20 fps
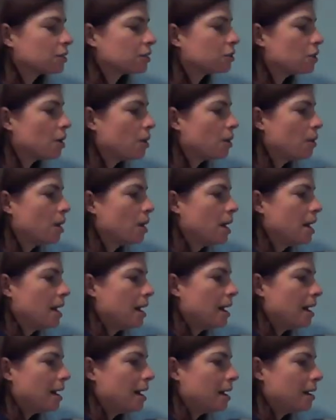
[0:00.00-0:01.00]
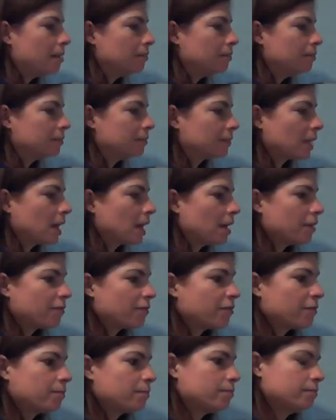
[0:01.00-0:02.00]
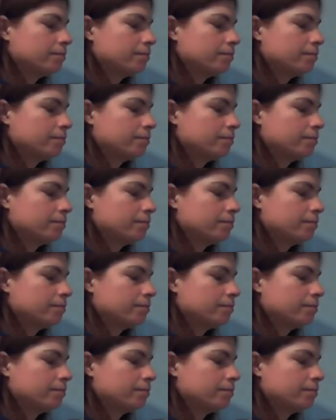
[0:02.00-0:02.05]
So if